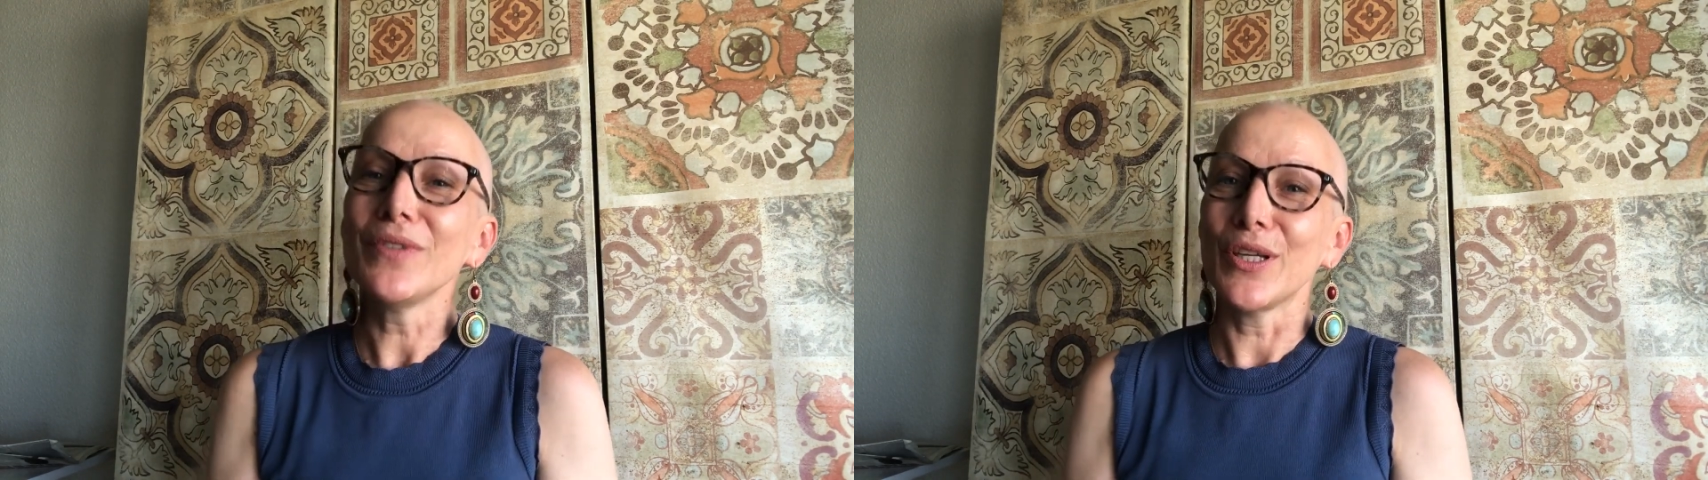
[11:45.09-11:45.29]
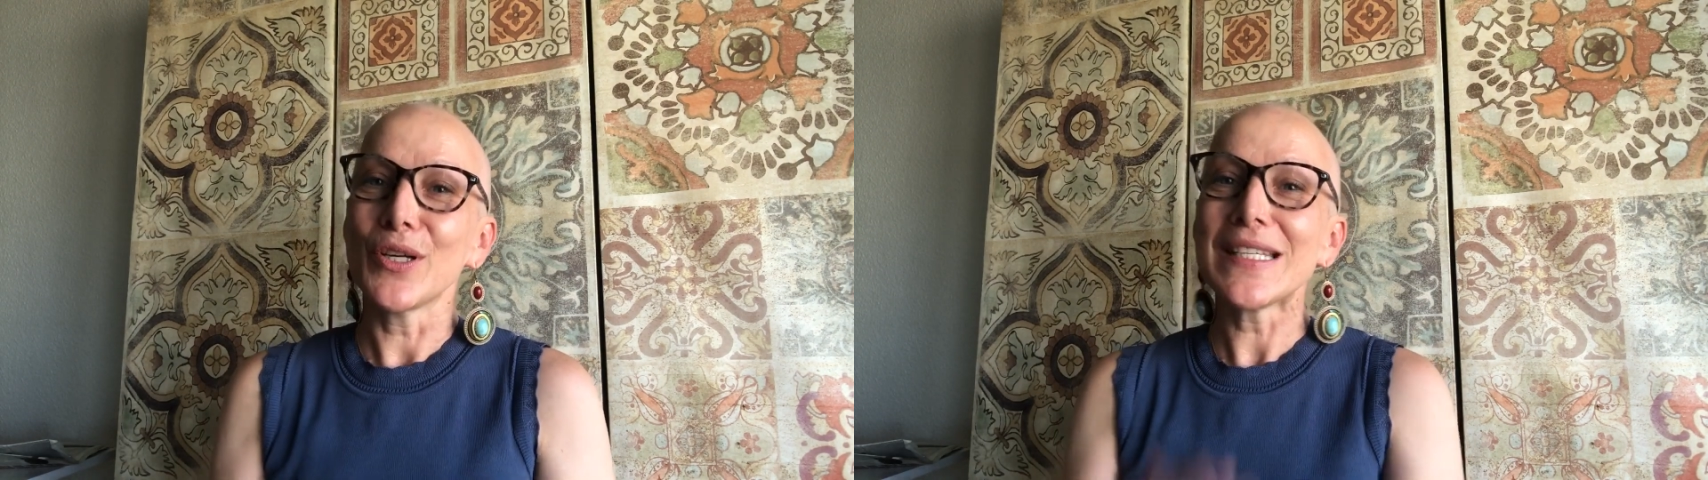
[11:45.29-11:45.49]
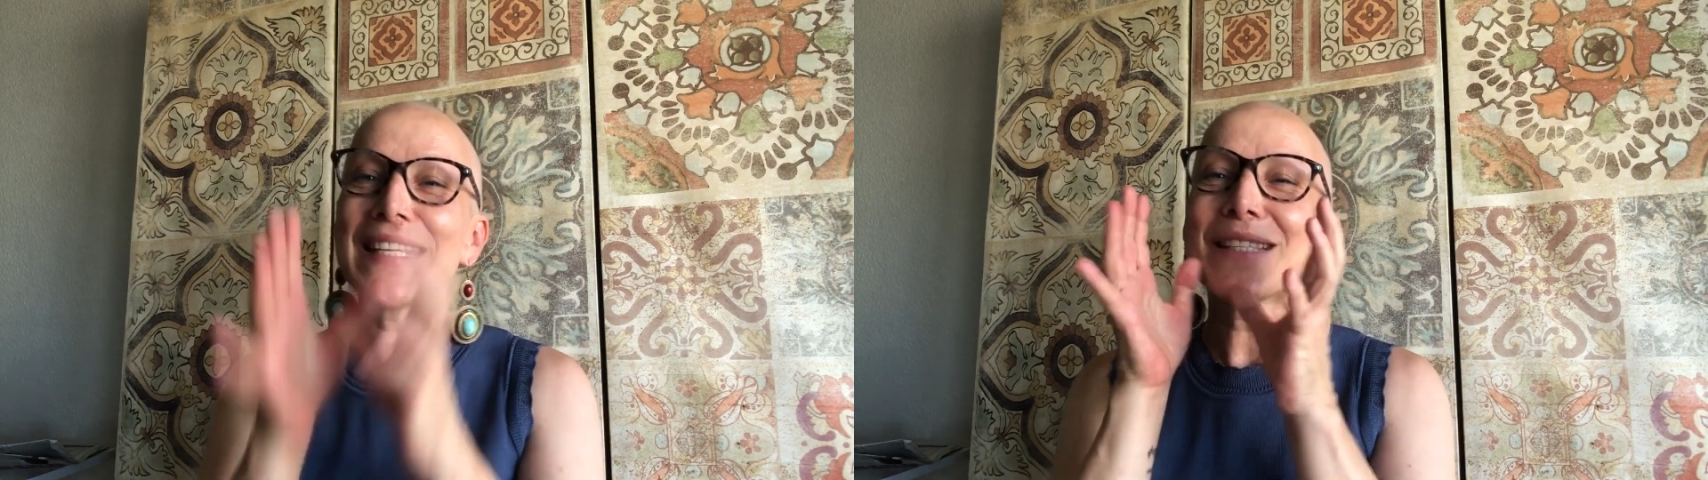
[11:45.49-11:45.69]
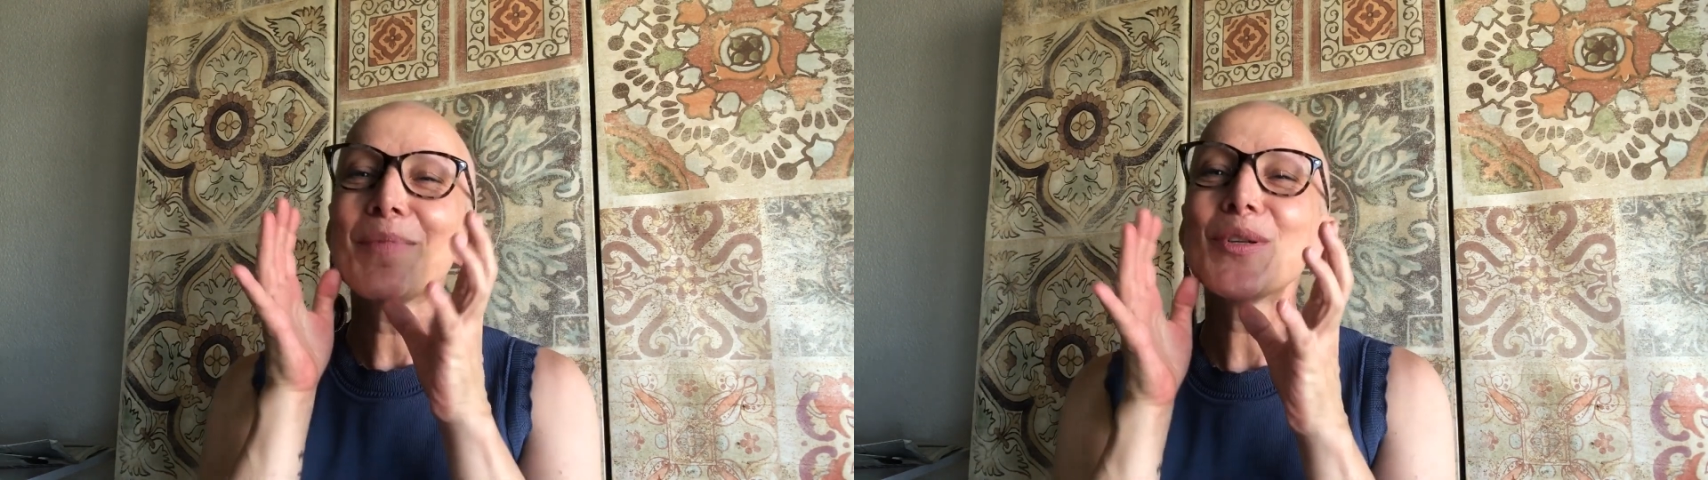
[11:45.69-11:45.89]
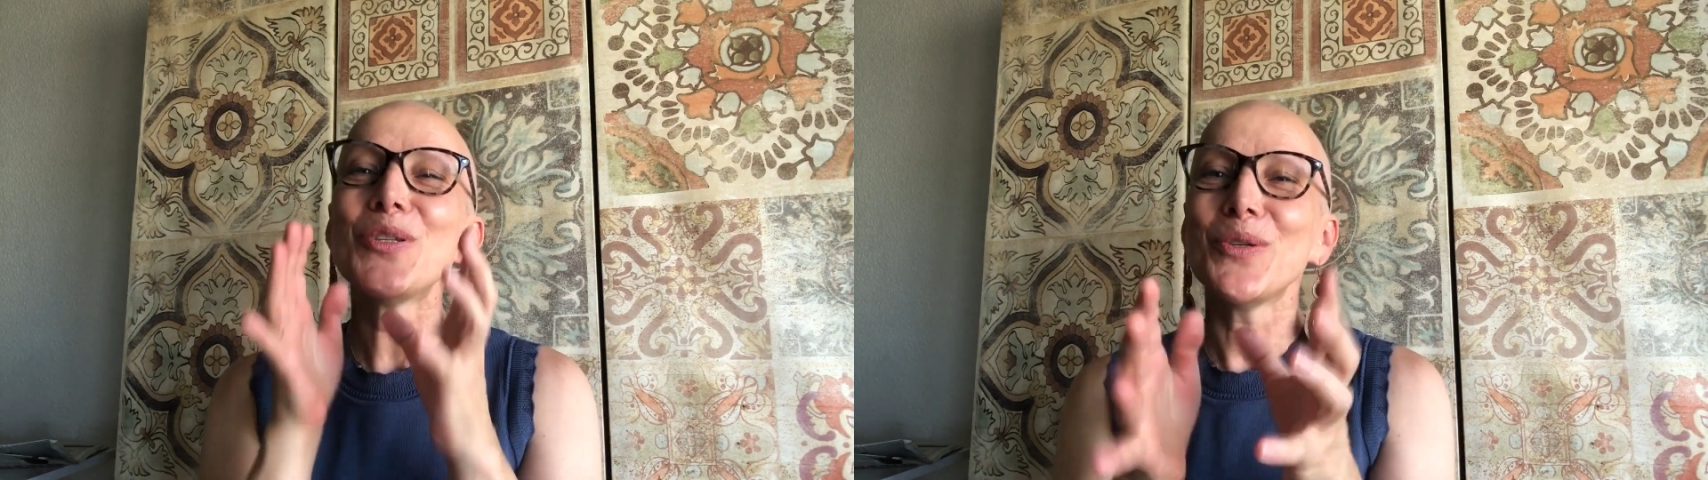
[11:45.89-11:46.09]
The coaching is
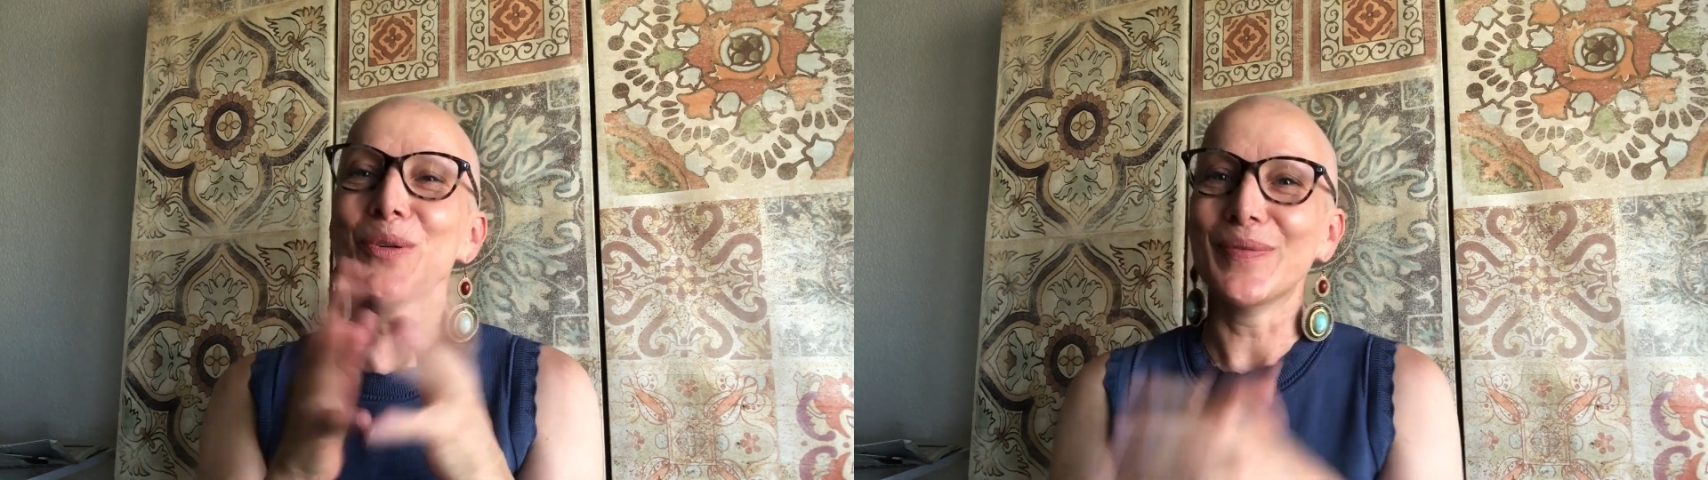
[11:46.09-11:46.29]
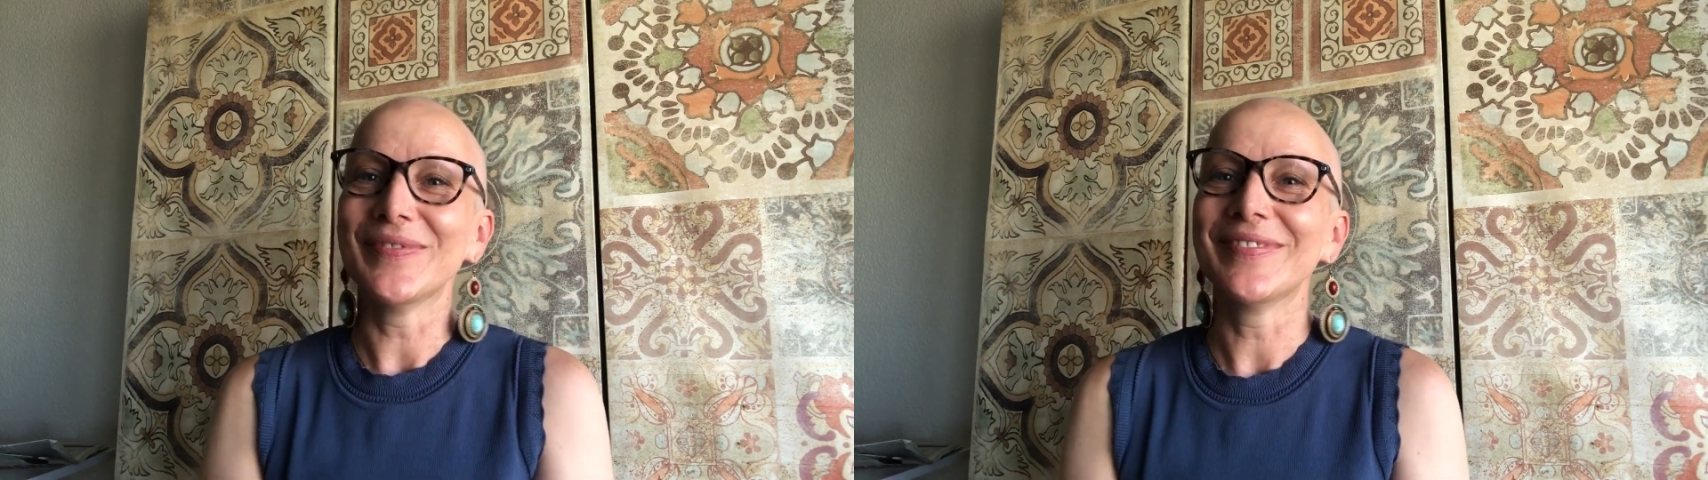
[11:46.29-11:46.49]
about you.